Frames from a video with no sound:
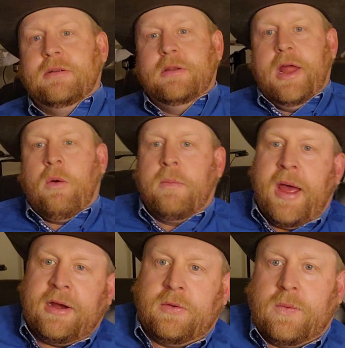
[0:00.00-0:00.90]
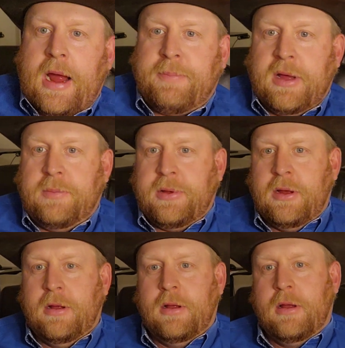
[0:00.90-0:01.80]
Now we're back to wrap up
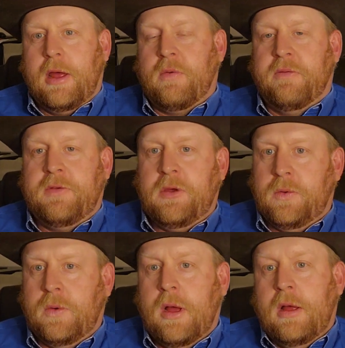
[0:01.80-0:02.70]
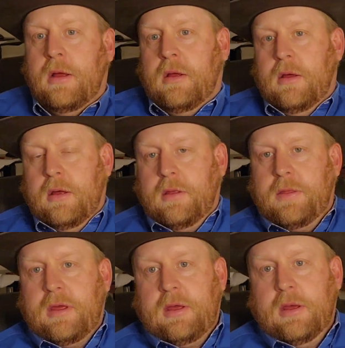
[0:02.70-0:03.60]
and review
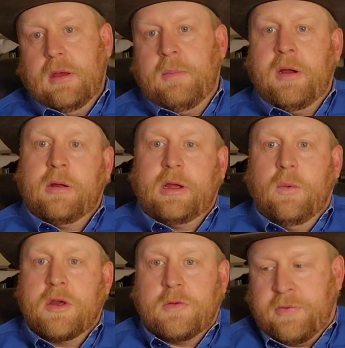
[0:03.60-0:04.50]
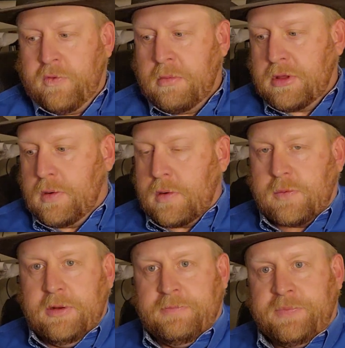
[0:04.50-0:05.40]
the American Western Performance
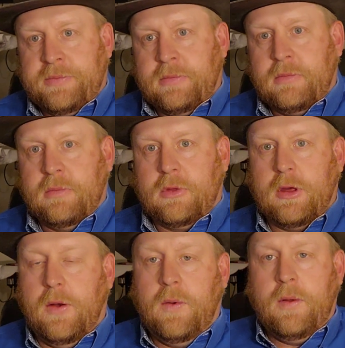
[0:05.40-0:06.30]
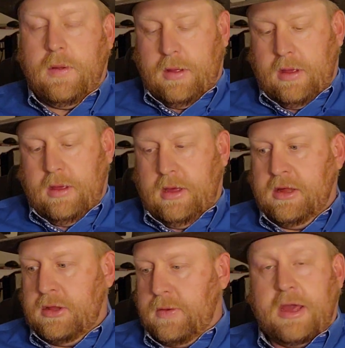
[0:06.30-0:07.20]
Horseman. So,
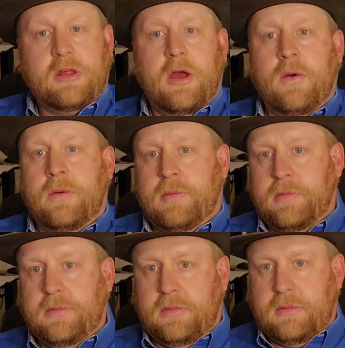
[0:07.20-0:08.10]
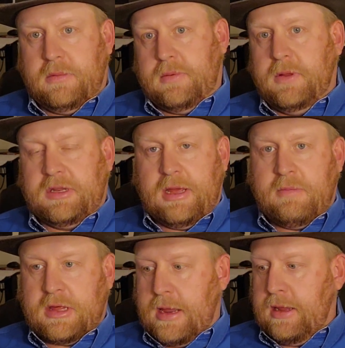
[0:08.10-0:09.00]
as you guys know, the team
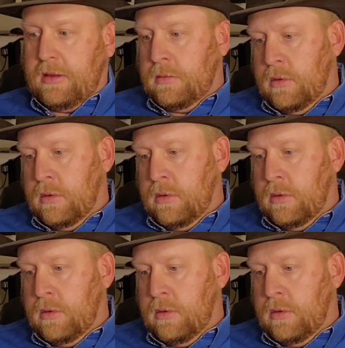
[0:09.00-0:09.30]
setting